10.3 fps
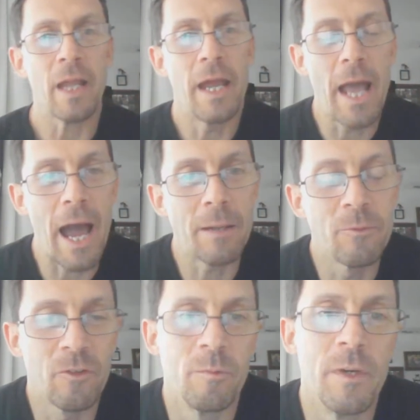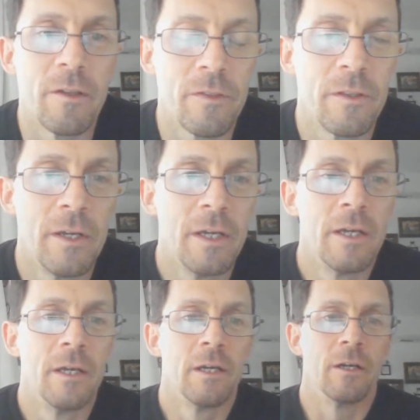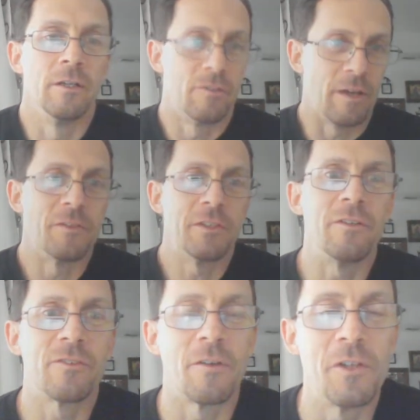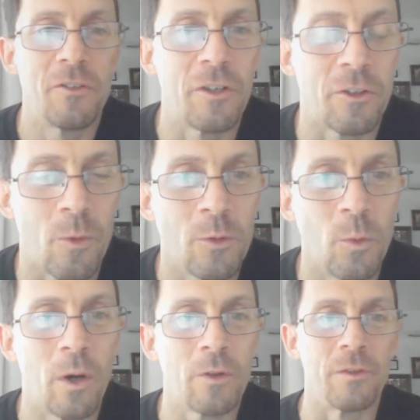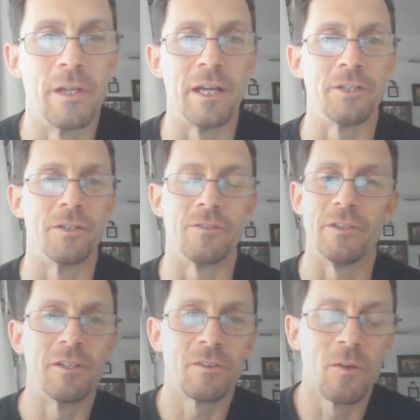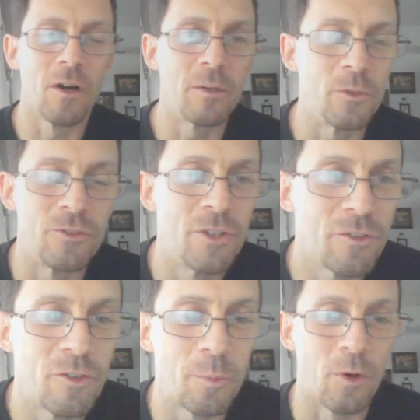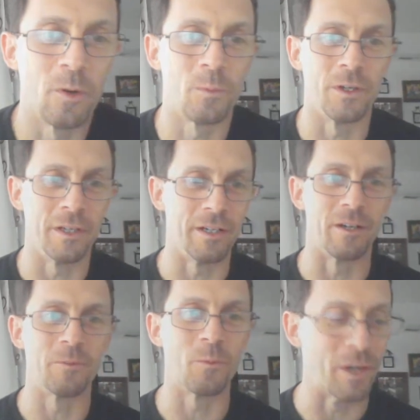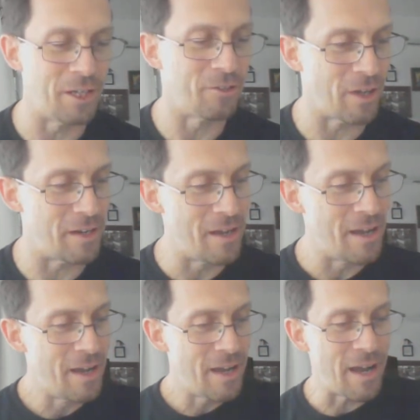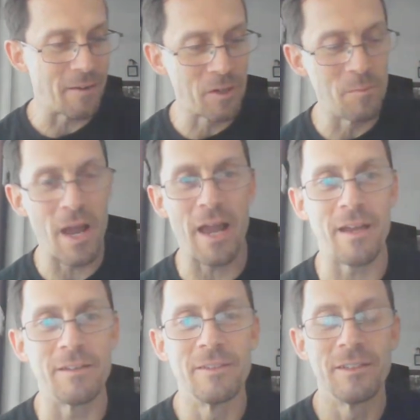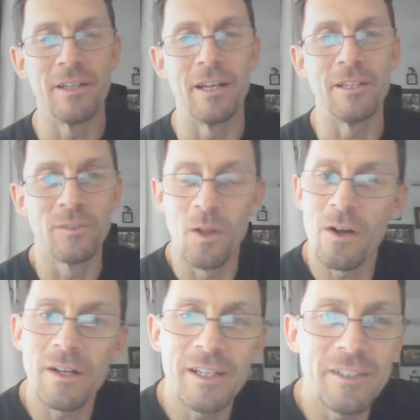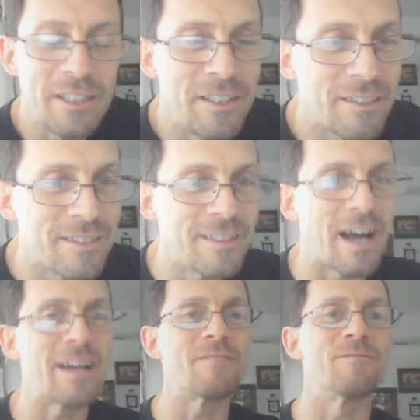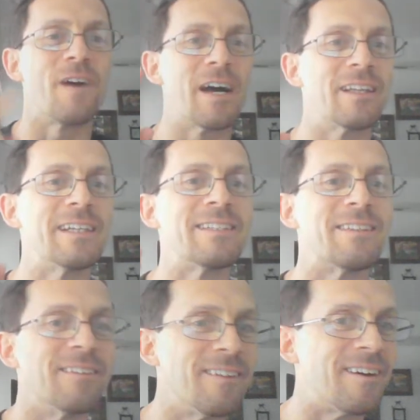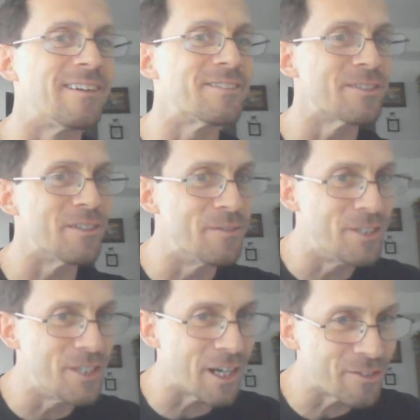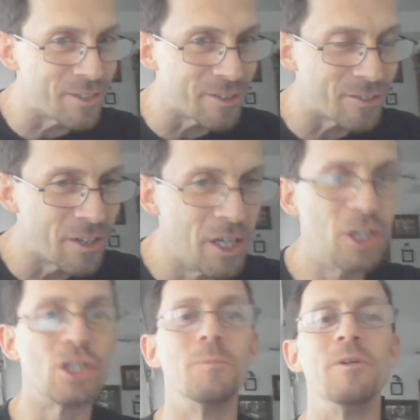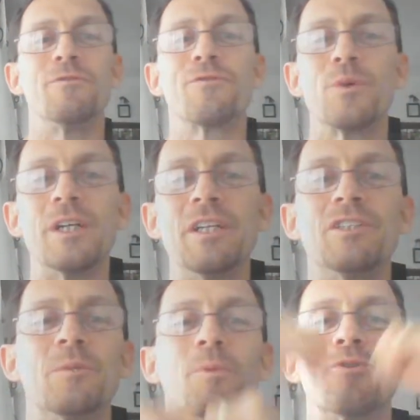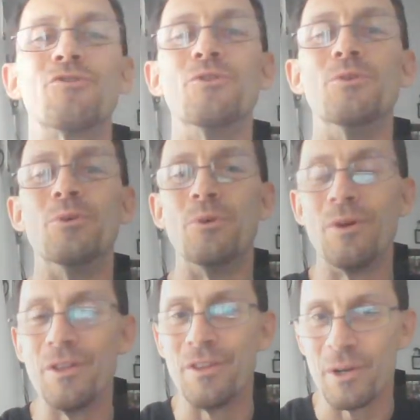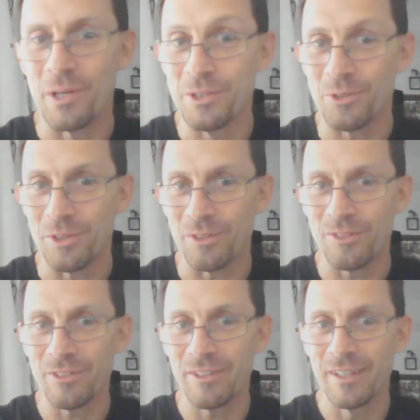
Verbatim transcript: And Adam Smith in 1776 wrote The Wealth of Nations, and his line was just as appropriate here, where he said, Every man, as long as he does not violate the laws of justice, should be free to pursue their interests.